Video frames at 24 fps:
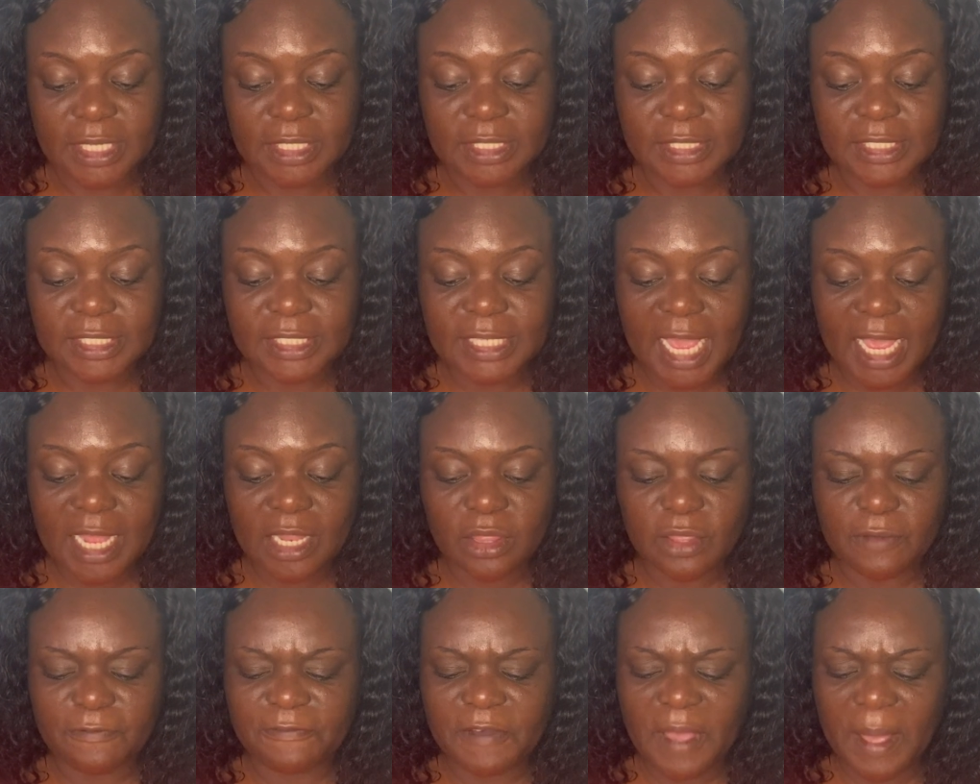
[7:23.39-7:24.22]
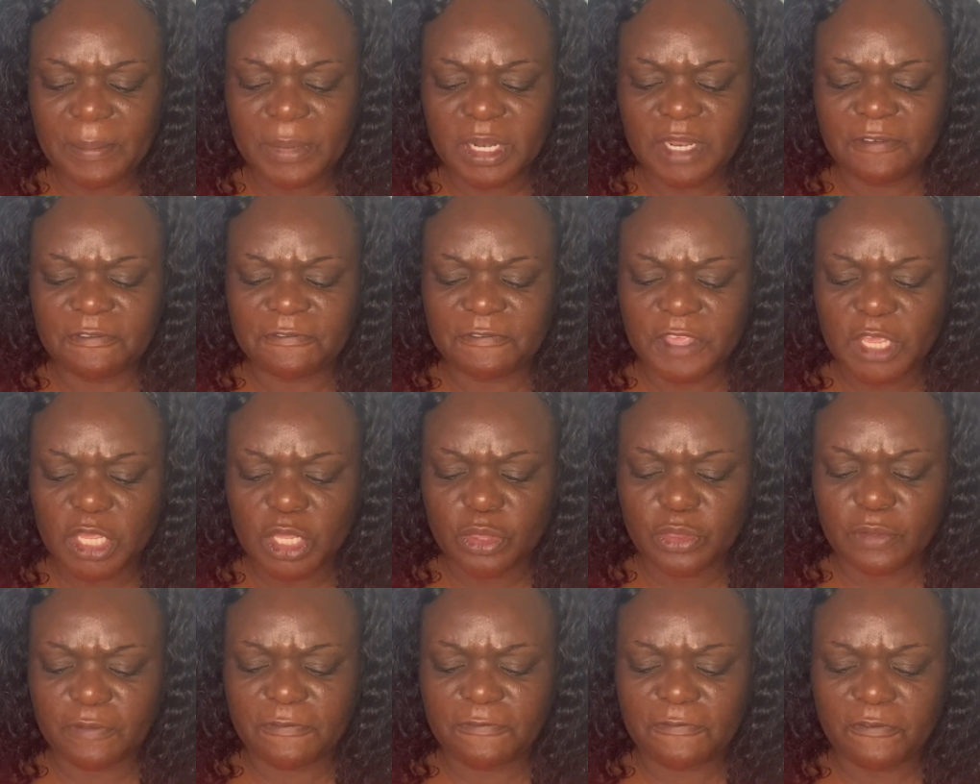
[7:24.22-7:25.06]
said the family
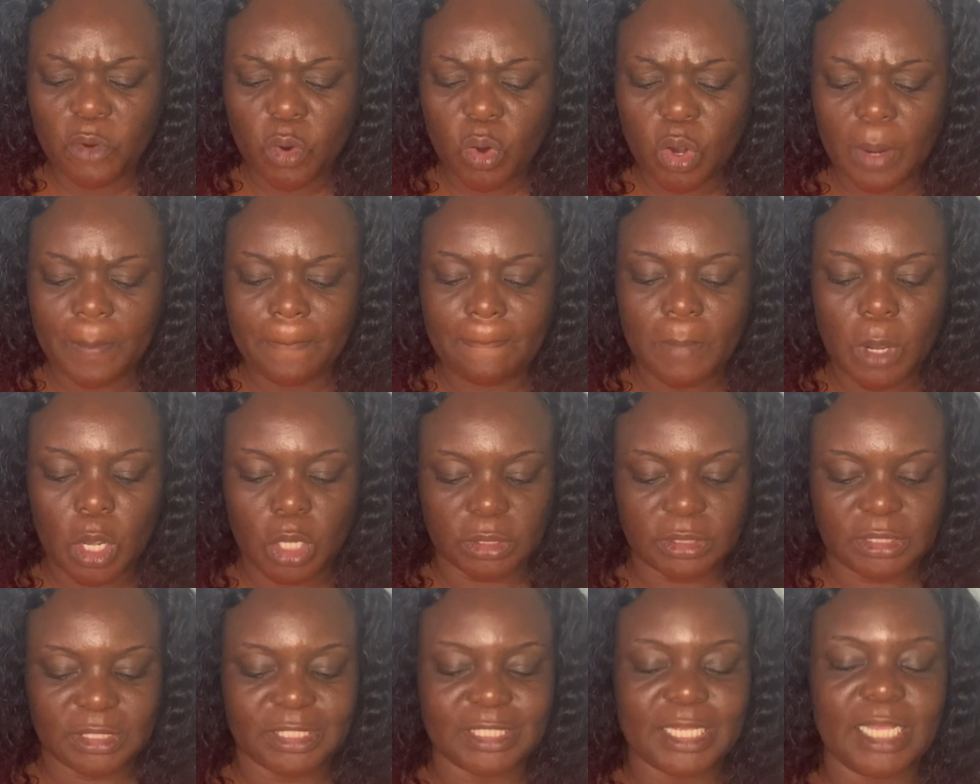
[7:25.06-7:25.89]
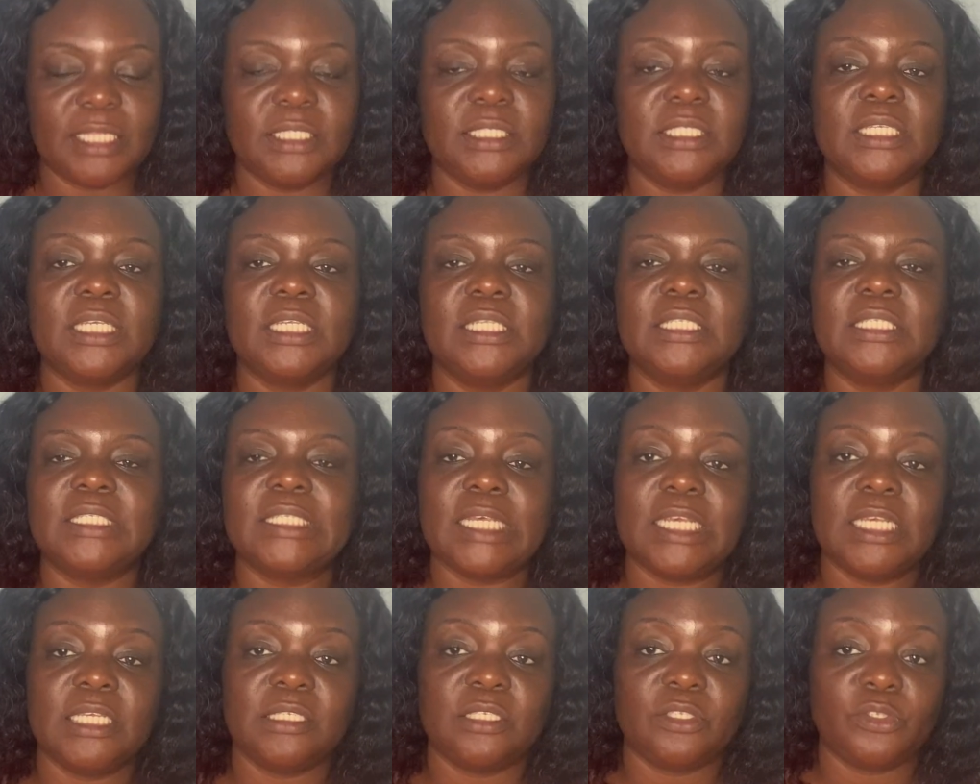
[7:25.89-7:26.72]
feel the 4-month sentence
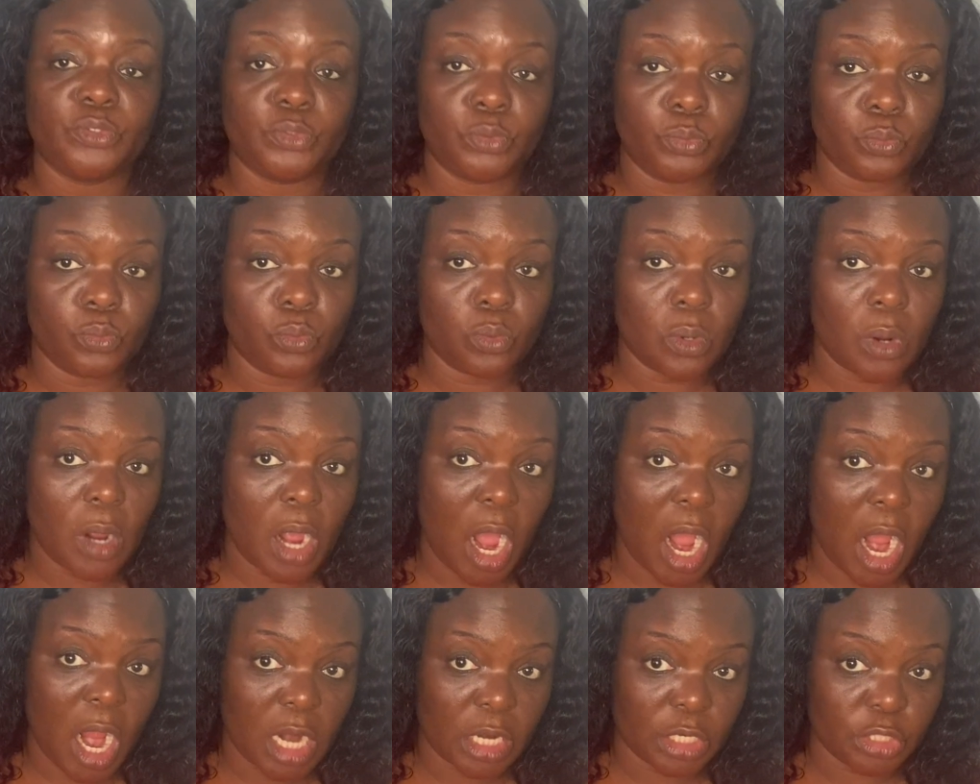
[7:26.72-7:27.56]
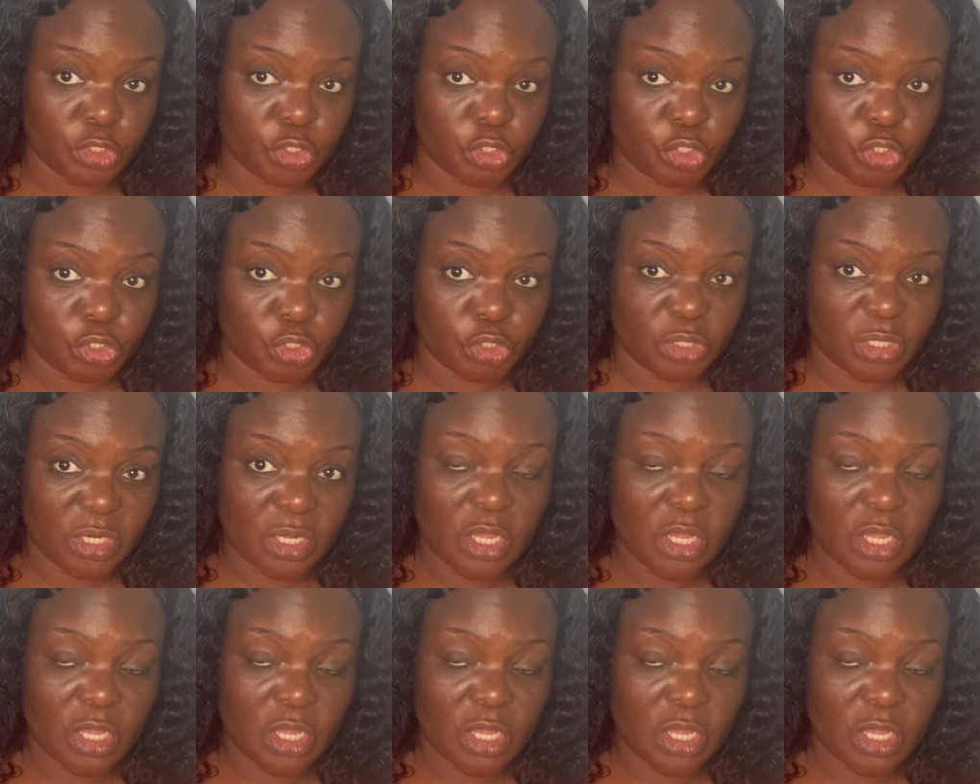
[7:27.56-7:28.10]
is too harsh.